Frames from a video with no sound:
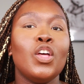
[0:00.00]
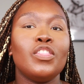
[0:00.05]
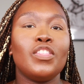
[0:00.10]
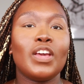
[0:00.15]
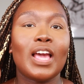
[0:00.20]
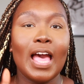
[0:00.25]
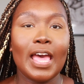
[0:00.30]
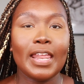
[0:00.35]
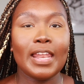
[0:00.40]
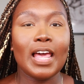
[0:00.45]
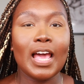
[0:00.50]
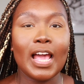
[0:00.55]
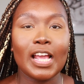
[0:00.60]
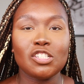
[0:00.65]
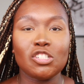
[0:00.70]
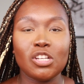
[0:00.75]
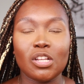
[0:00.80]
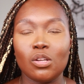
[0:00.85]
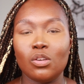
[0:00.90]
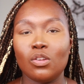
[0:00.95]
the kind of
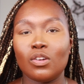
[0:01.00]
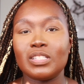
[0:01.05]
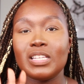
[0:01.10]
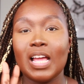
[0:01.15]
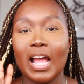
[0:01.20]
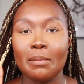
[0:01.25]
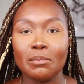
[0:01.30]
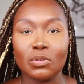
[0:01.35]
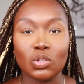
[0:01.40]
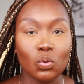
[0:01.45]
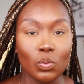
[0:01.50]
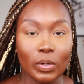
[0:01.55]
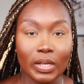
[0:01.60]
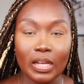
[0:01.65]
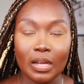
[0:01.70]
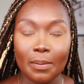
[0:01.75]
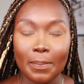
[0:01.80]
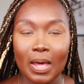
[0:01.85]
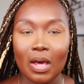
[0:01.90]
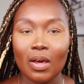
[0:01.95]
eyeshadow looks I'm
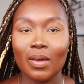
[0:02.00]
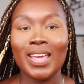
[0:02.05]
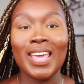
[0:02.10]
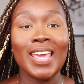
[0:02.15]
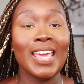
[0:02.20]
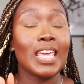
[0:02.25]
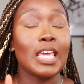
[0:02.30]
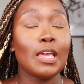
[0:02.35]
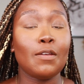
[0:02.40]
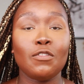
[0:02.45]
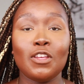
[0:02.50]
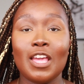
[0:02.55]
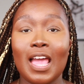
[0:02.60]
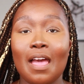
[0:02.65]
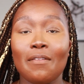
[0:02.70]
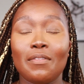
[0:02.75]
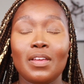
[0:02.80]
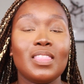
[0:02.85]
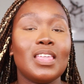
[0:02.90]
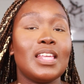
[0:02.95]
talking about. If you
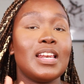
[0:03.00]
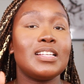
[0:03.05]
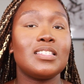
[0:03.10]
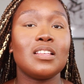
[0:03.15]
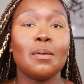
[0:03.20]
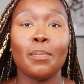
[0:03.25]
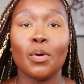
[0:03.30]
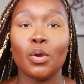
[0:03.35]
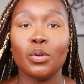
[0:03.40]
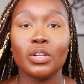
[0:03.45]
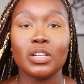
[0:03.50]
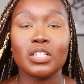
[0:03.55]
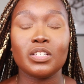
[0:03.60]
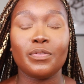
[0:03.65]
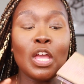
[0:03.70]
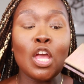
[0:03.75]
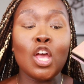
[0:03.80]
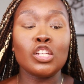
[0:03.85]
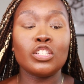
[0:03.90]
have it, then it's a bonus.